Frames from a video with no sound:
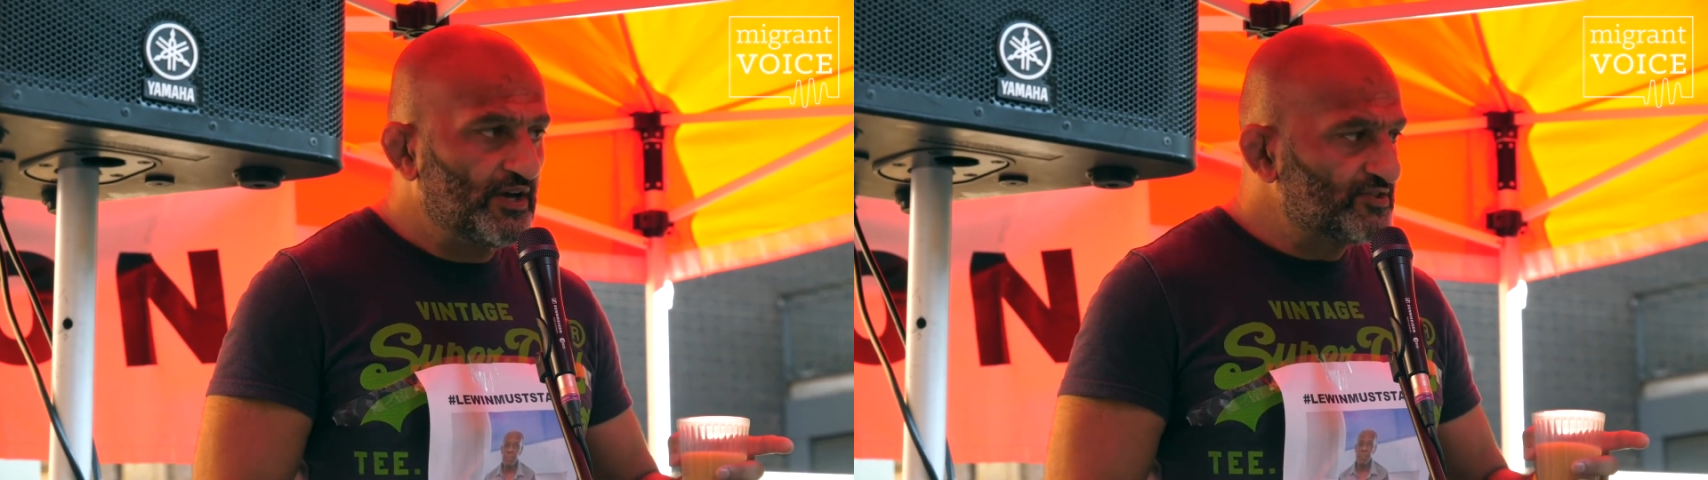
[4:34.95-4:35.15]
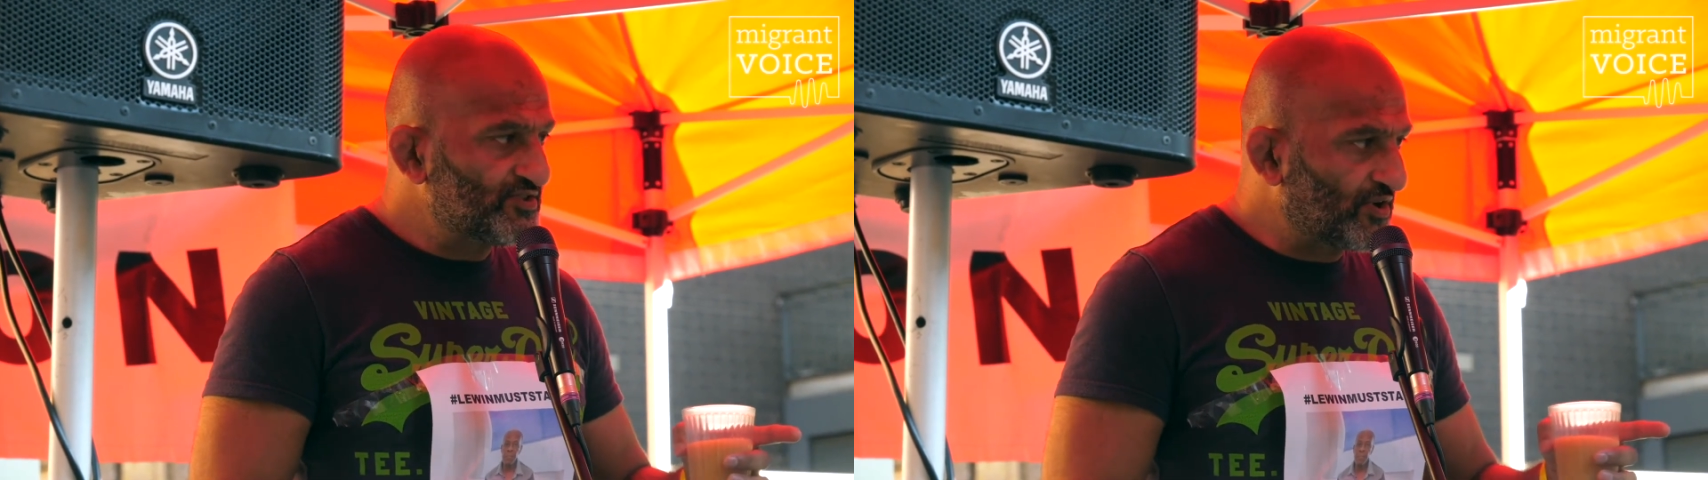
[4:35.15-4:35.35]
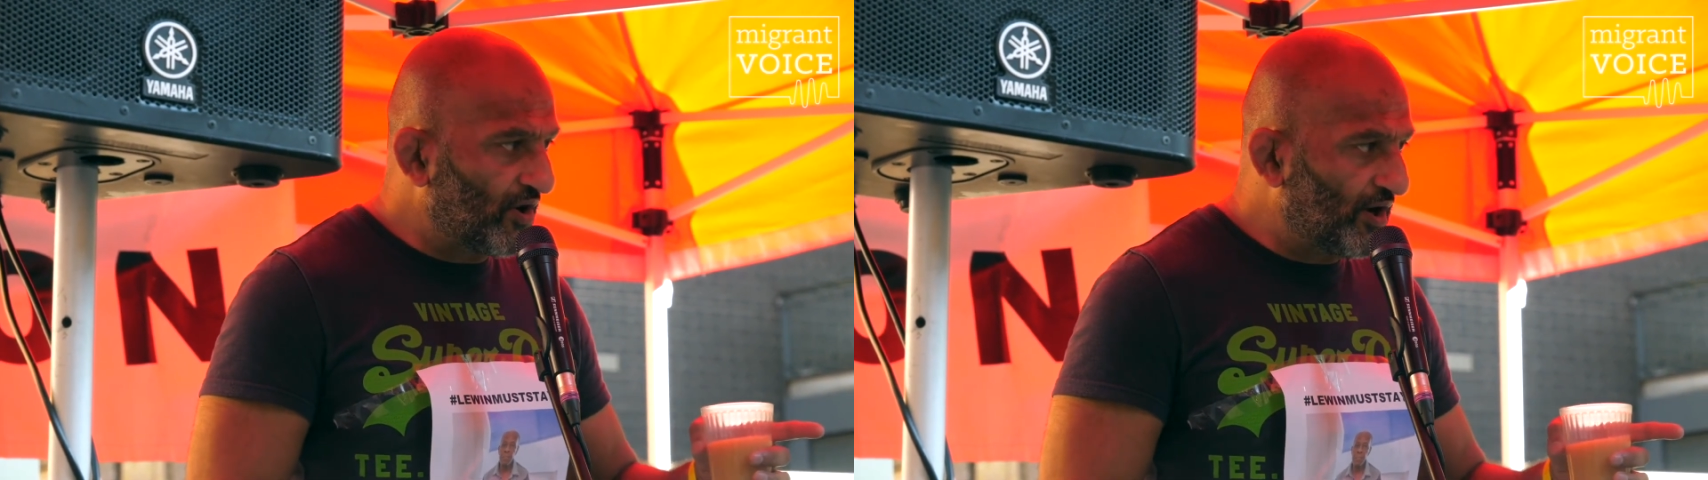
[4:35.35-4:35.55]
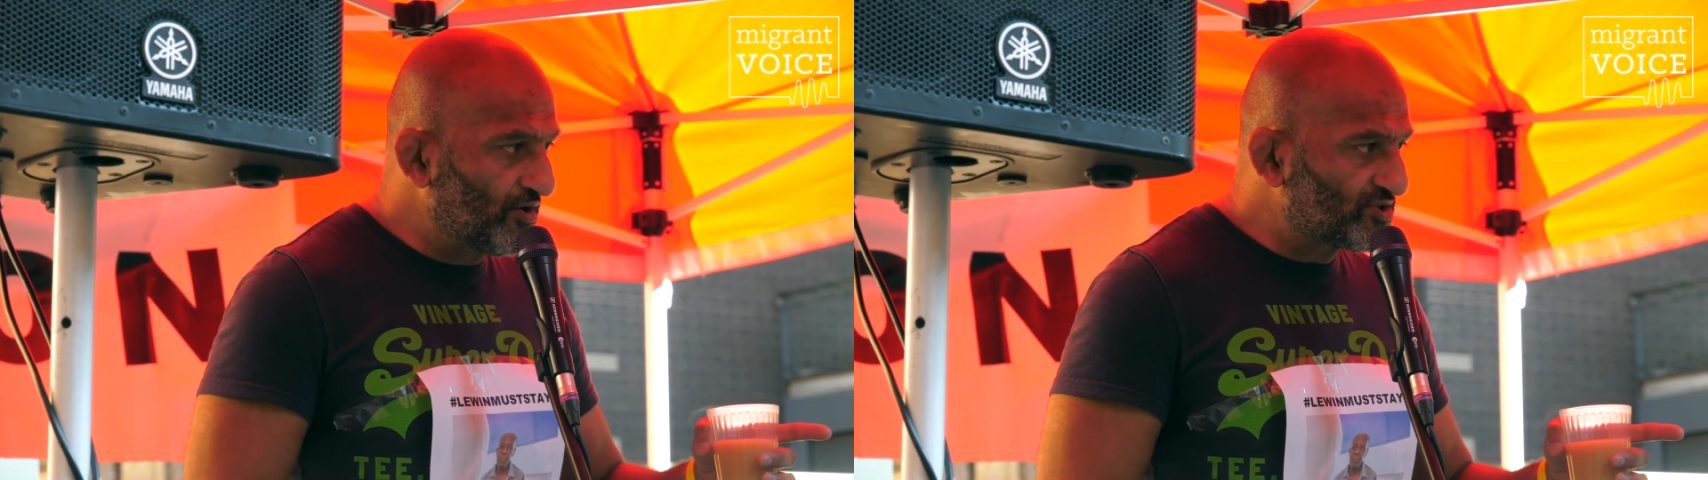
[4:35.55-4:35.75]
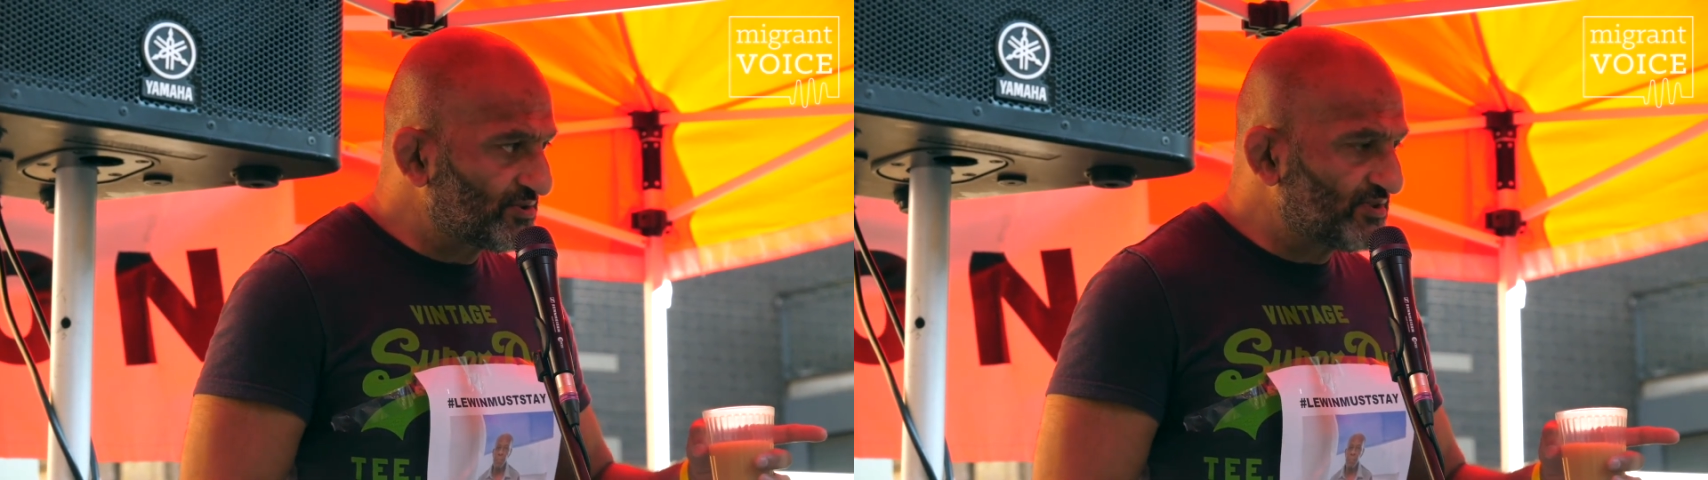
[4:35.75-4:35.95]
So the guy
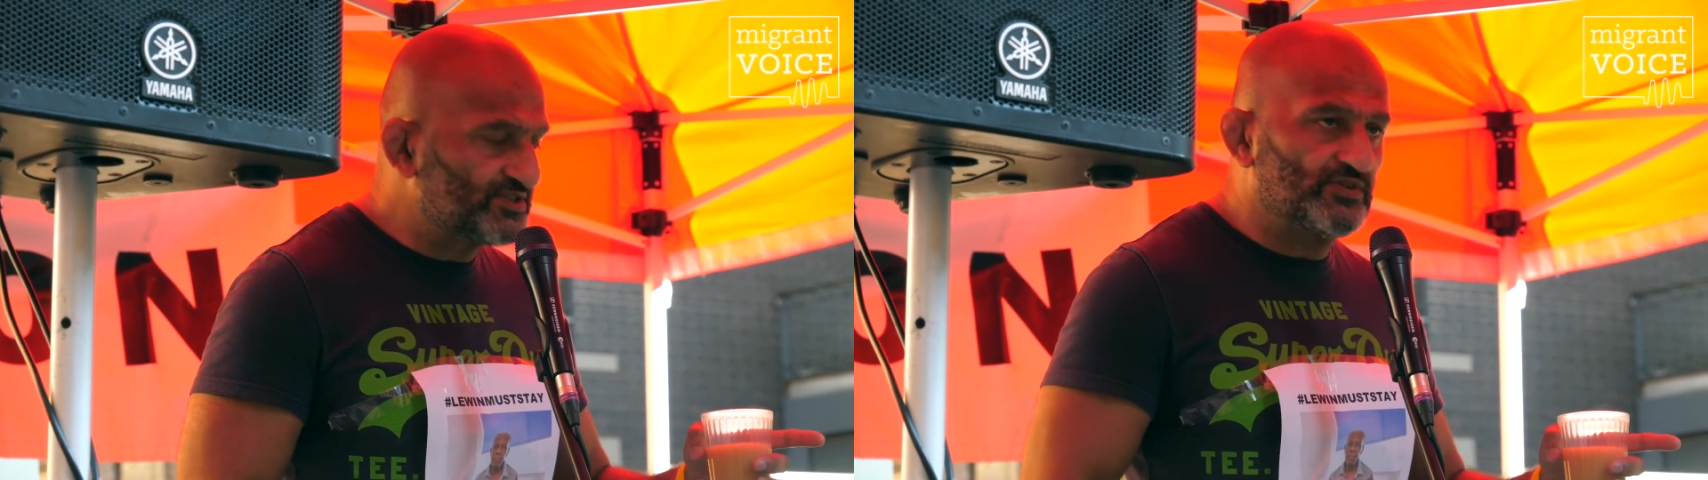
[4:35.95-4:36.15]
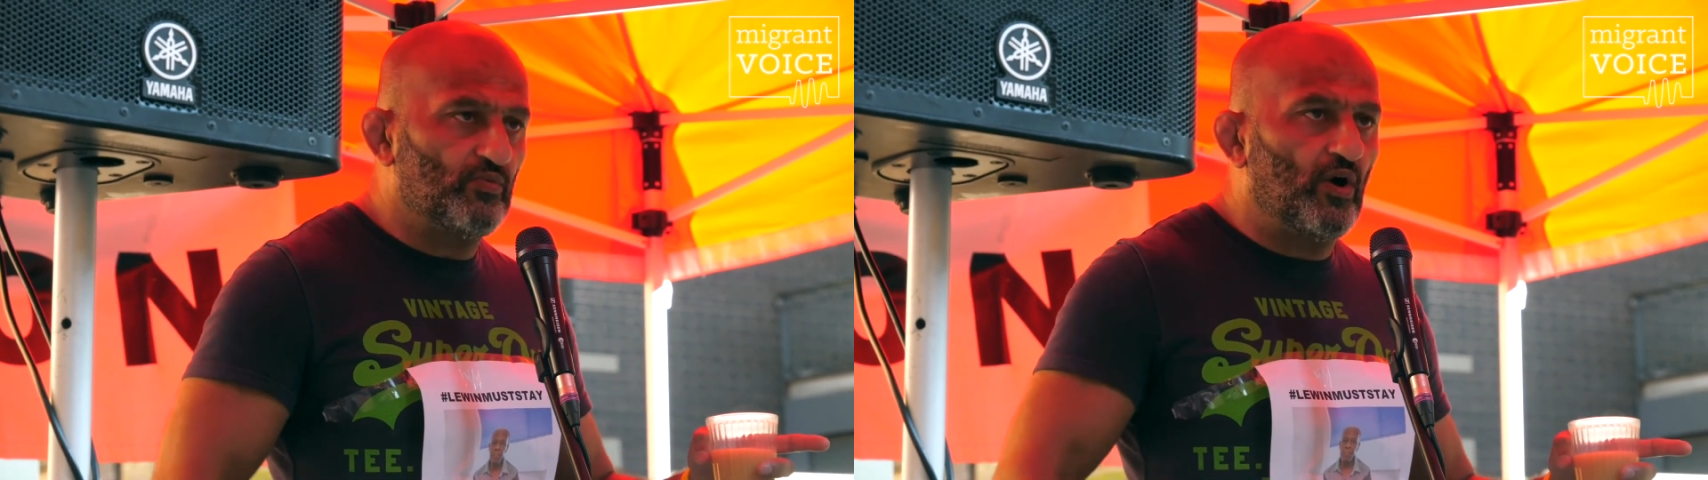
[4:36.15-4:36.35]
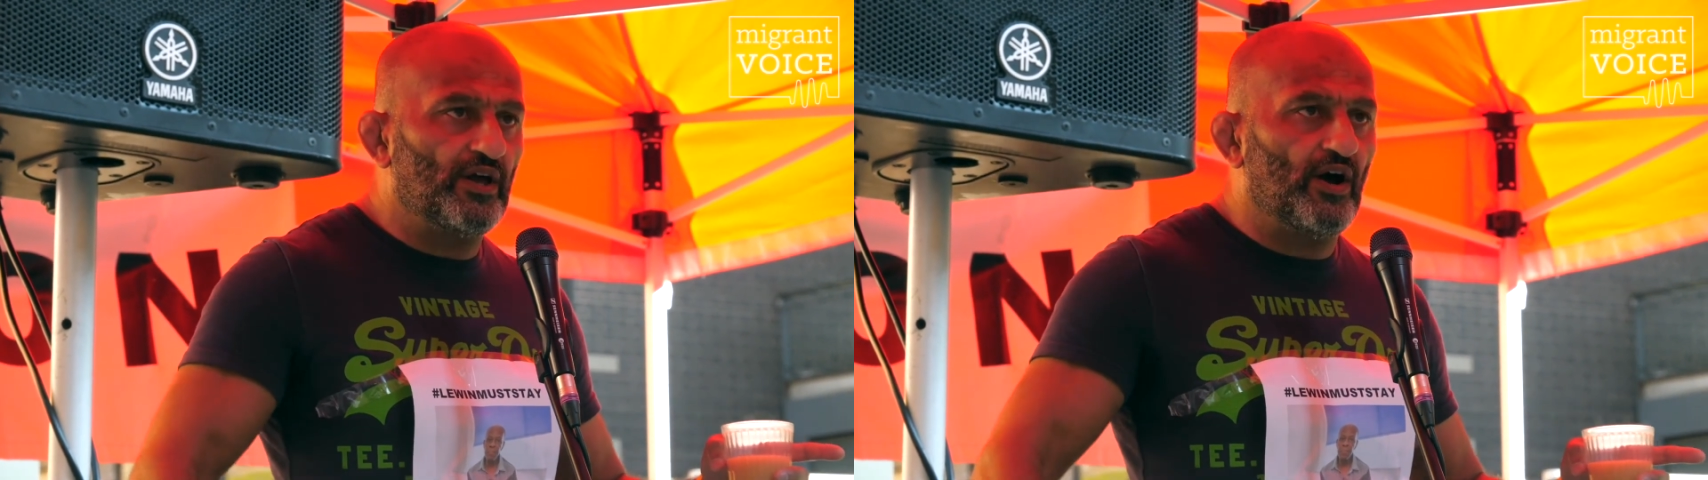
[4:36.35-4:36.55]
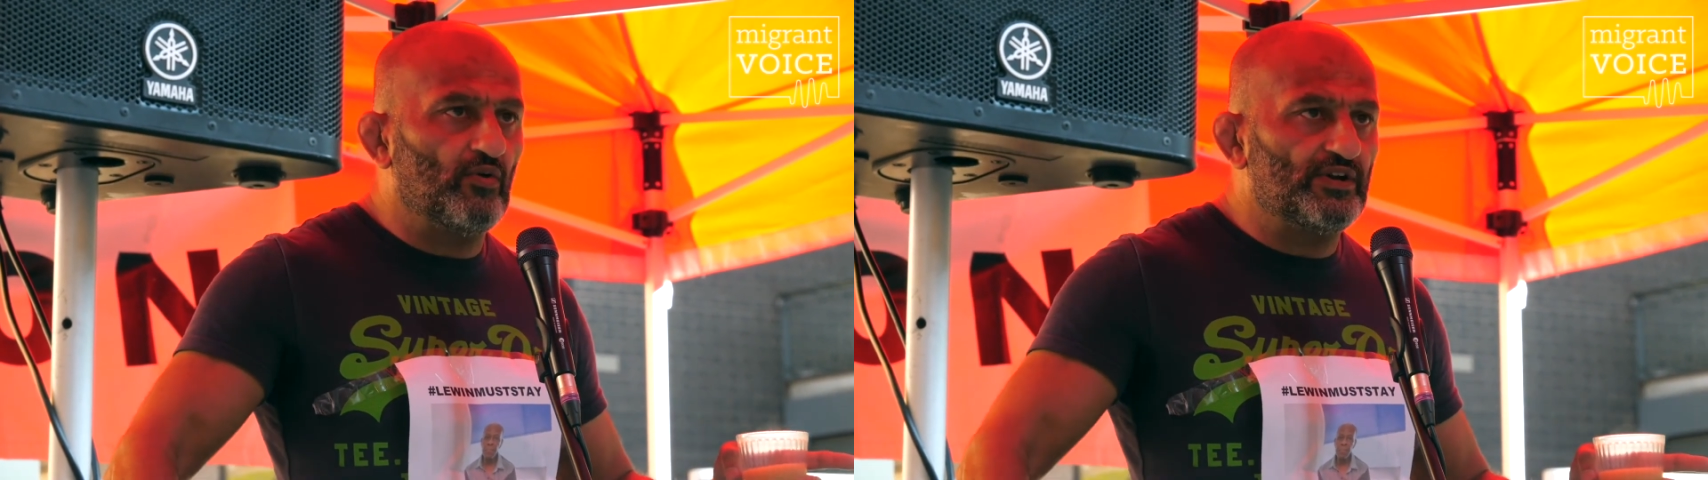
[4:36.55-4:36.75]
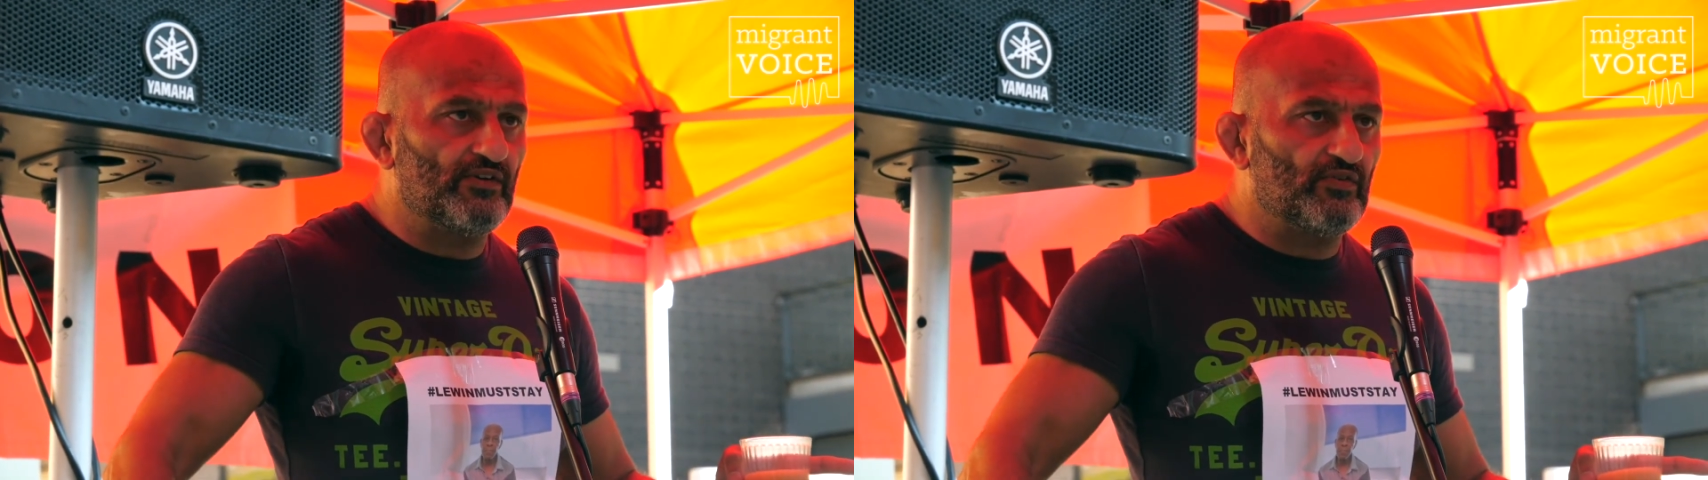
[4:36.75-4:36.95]
looked at him and said, why are you
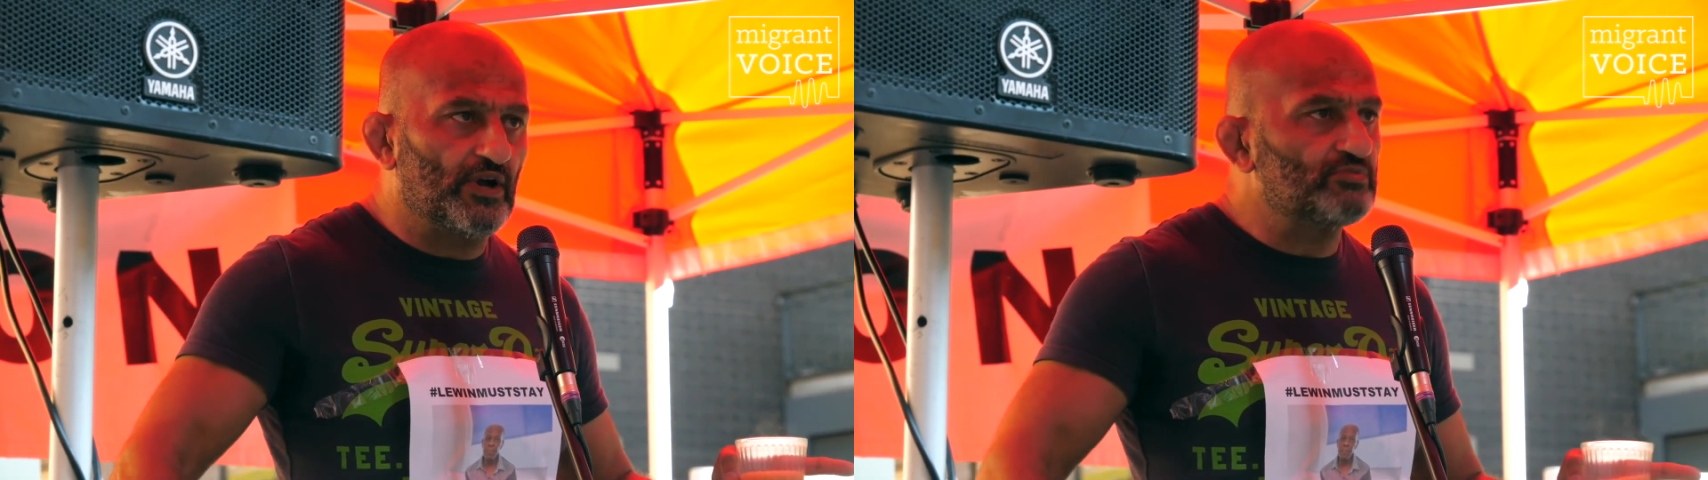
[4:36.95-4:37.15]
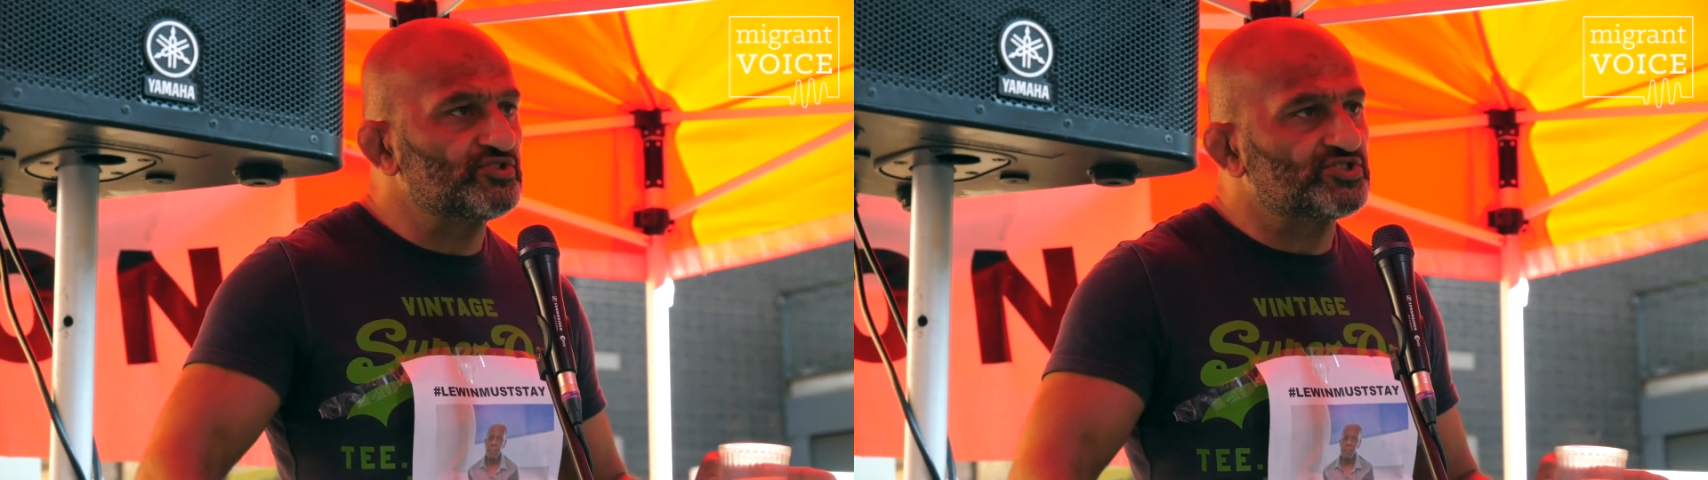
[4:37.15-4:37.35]
holding everyone up?